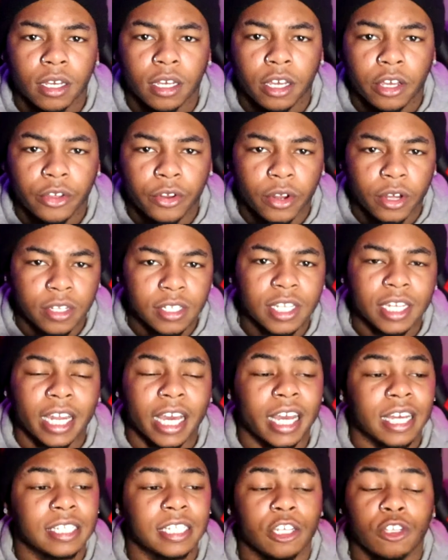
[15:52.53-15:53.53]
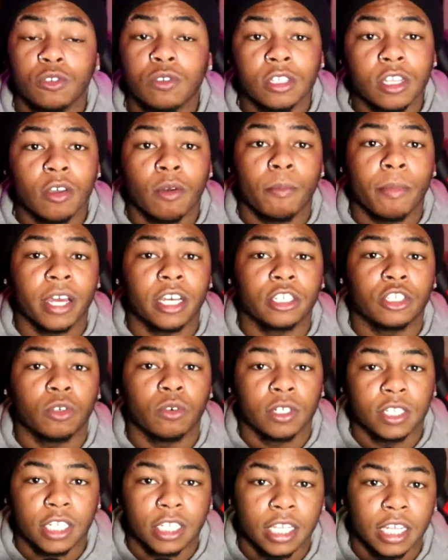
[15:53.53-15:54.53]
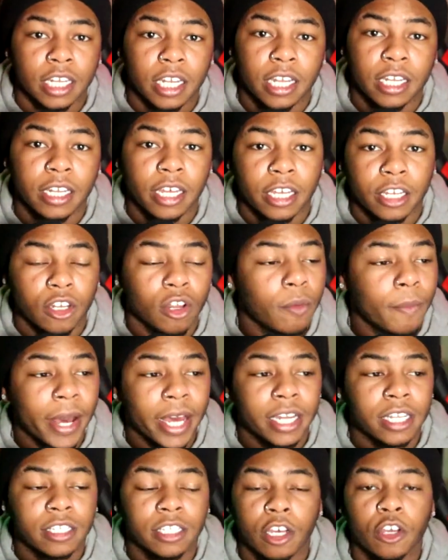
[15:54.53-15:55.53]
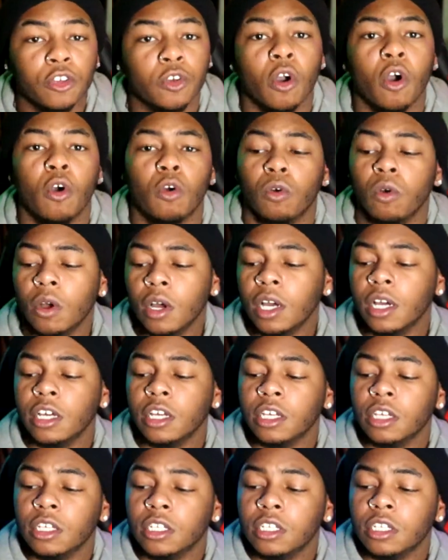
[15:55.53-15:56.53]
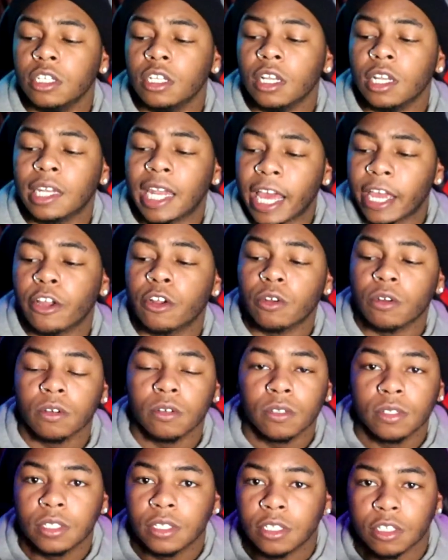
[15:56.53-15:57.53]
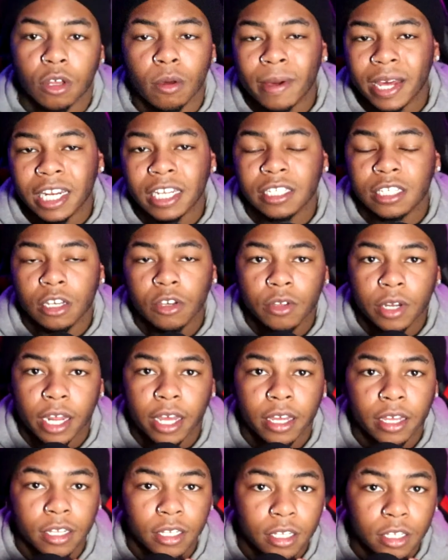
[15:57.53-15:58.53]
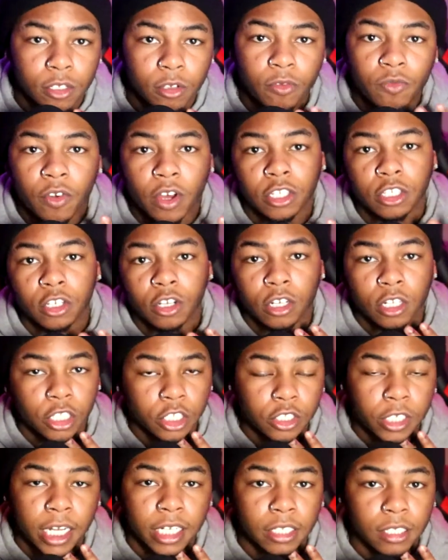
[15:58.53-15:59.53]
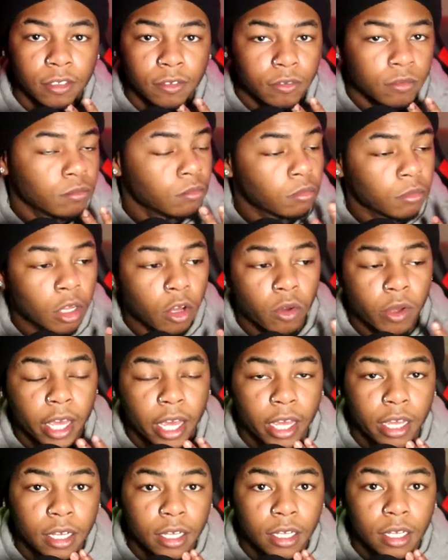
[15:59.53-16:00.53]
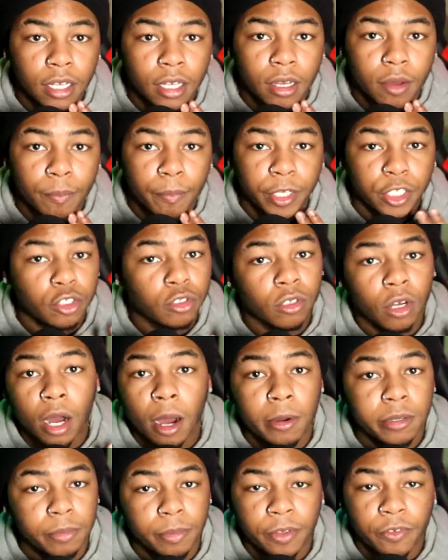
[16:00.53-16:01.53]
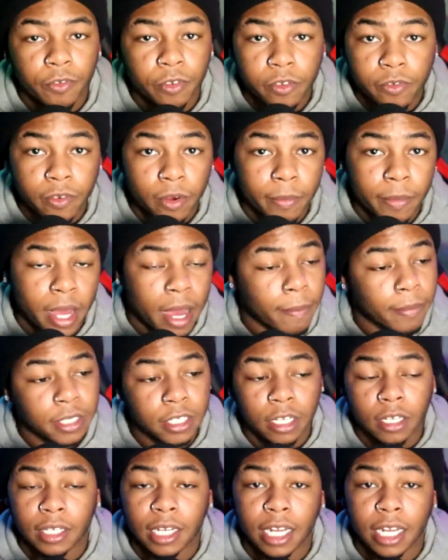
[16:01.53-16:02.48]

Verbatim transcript: you know what i'm saying like i said you still make a choice at the end of the day nobody didn't tell you oh like girls nobody didn't tell you that you found the girl attractive okay but you can always be free from it. I'm gonna tell you